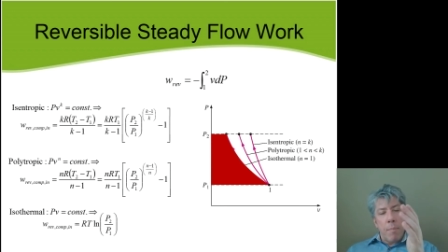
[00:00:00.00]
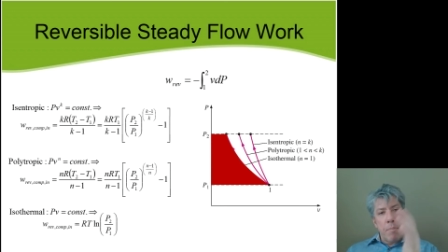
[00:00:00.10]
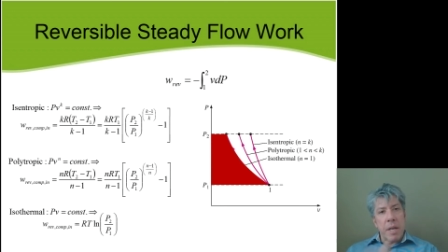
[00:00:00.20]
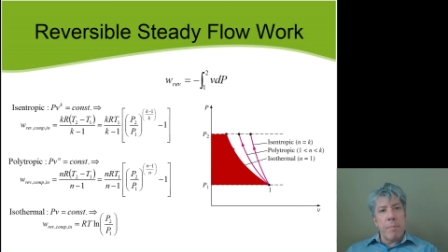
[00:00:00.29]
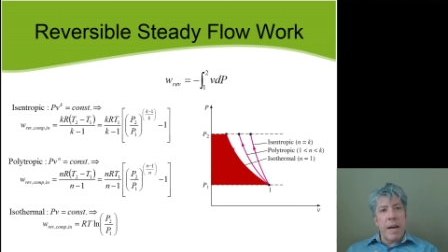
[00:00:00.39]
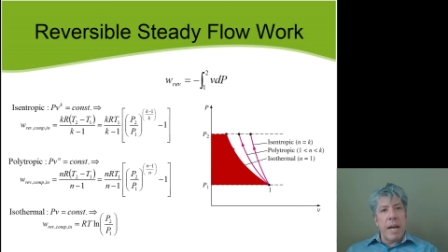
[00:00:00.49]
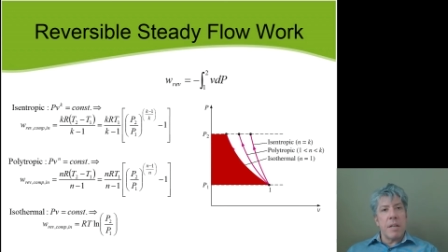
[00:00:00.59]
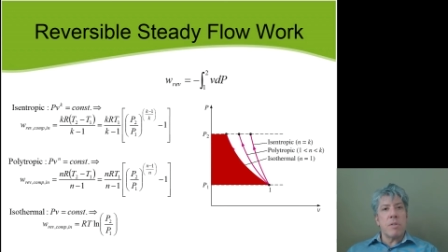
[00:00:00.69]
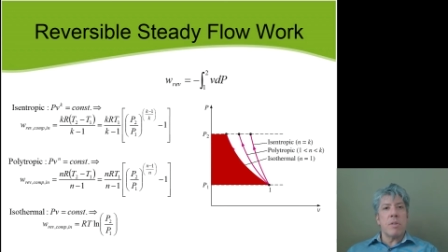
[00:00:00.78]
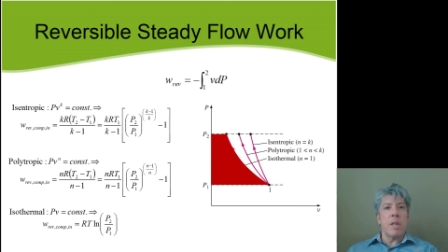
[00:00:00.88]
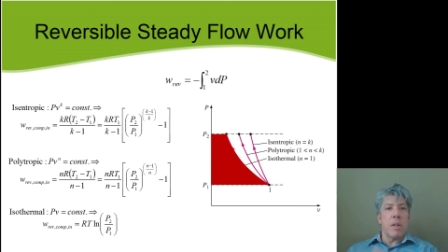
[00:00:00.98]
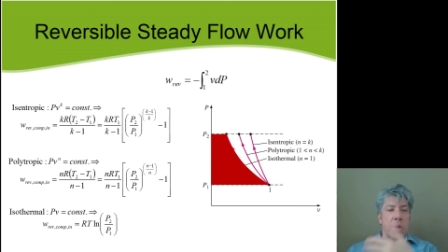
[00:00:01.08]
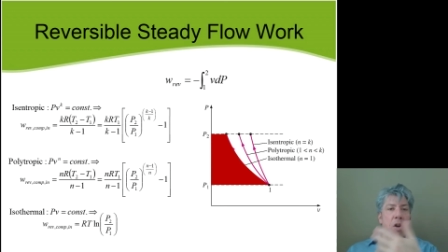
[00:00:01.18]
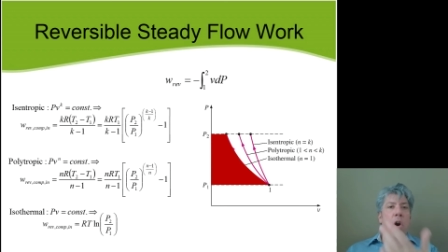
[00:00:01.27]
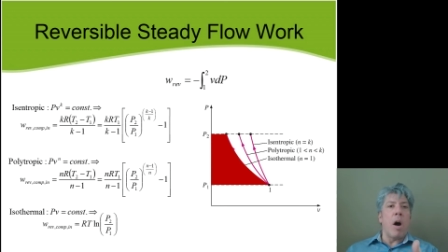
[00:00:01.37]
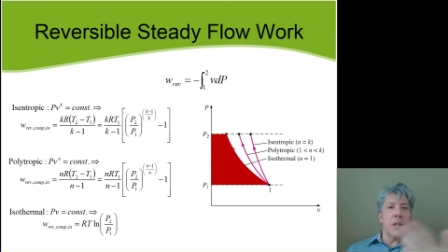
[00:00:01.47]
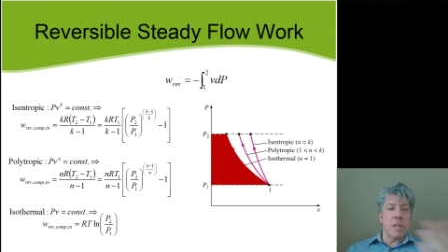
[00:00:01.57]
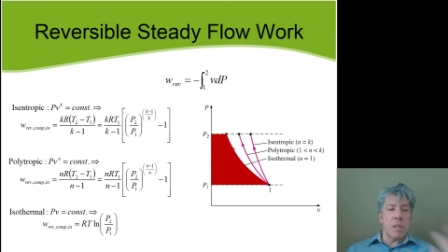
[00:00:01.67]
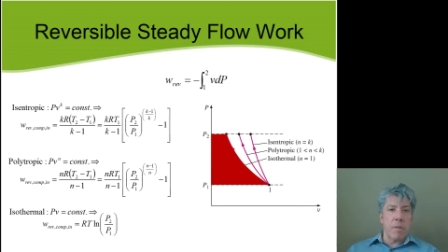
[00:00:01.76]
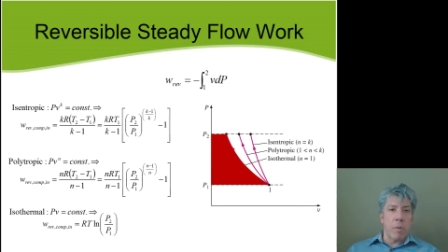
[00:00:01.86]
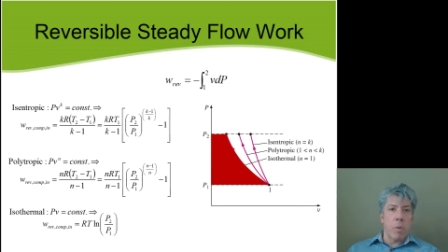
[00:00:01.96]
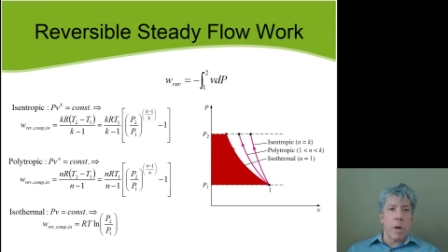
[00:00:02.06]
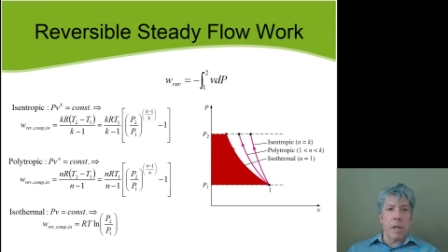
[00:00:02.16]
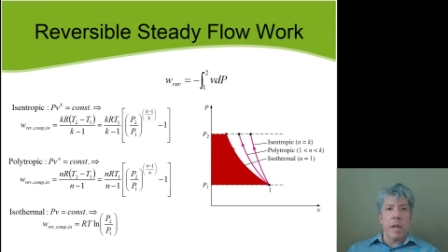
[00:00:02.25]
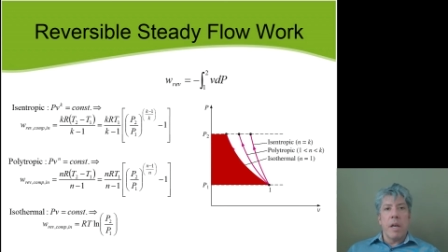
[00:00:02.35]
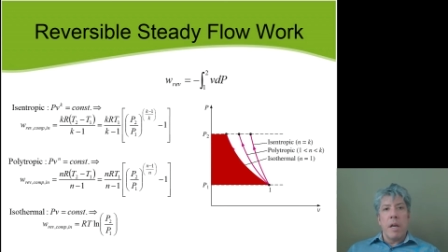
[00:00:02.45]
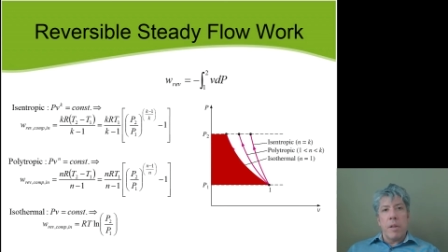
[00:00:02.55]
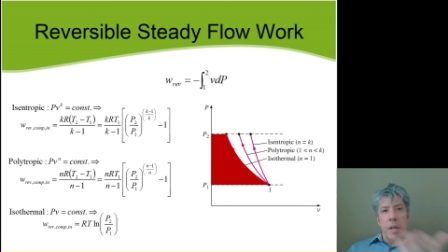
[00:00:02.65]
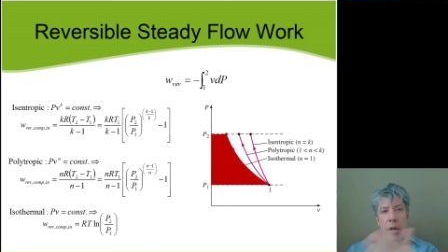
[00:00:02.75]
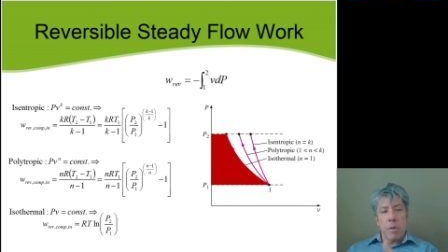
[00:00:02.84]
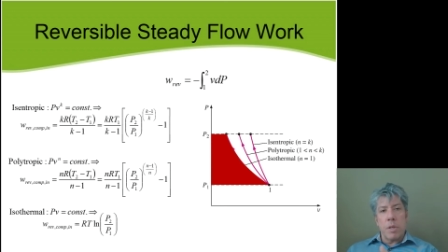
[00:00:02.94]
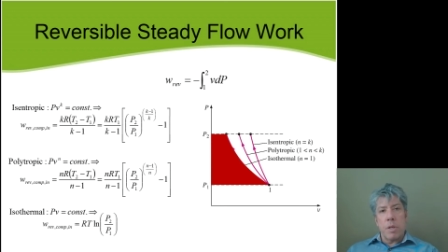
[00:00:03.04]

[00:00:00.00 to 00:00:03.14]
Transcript: minimize the, the cost of the work that goes